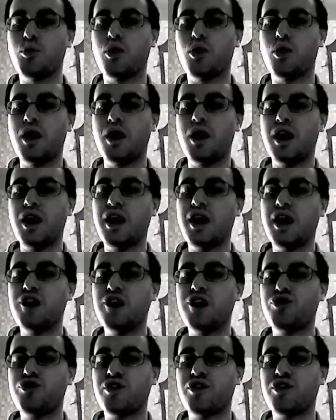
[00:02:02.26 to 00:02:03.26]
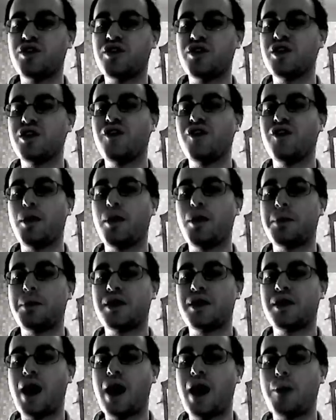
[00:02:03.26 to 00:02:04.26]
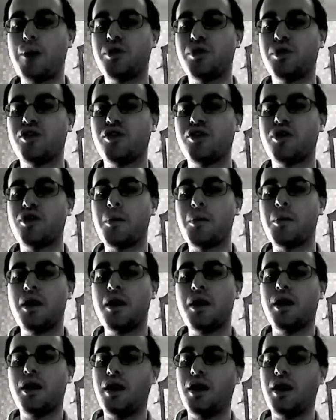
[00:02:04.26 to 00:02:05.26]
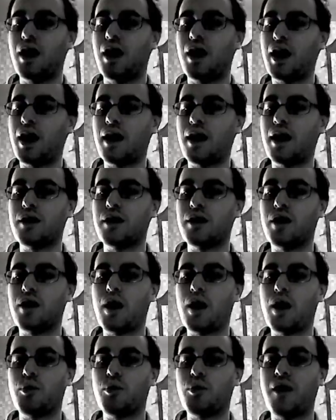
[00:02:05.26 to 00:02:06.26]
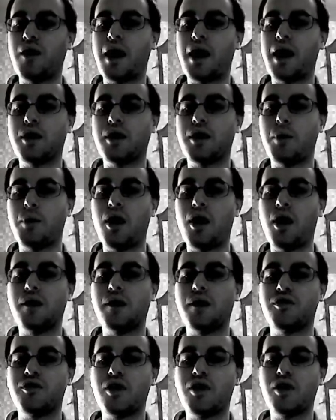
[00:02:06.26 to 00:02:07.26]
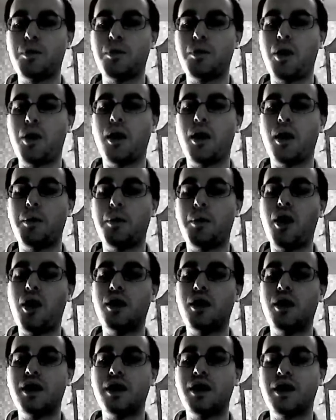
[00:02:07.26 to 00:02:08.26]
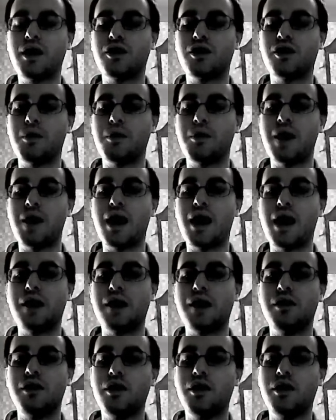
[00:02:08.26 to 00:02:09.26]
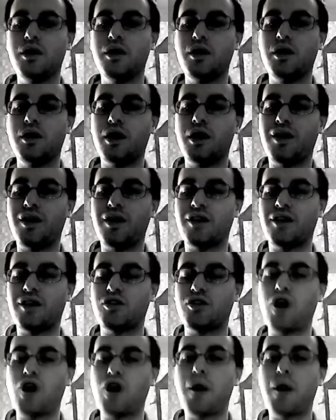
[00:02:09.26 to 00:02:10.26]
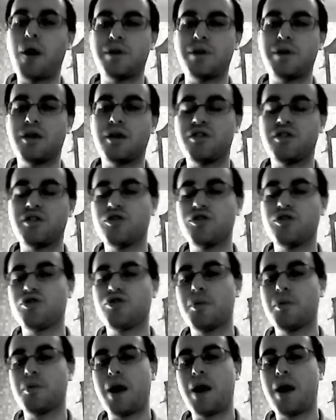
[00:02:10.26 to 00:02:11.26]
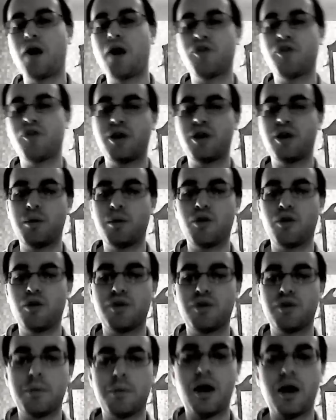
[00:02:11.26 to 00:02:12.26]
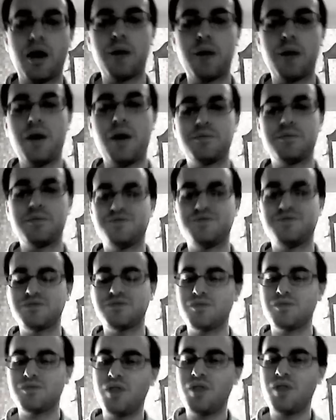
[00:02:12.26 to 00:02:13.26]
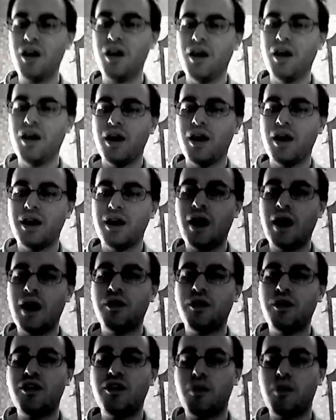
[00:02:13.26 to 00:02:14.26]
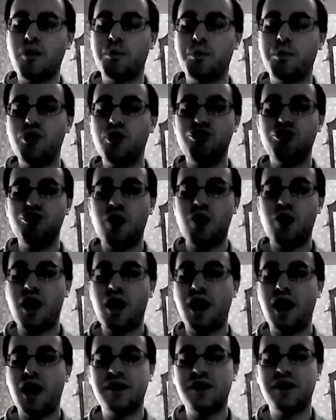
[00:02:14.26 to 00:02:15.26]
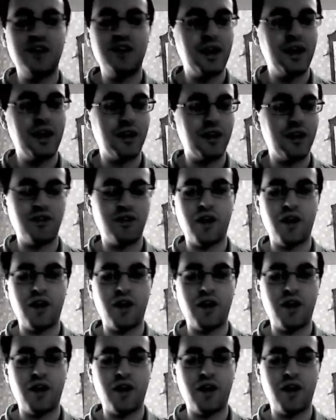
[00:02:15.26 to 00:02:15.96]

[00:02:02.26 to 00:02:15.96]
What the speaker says: more interested in developing capitalism and relying upon, say, the party in command, like as a top-down institution of Mao, more from the bottom up. Now, these bourgeois ideas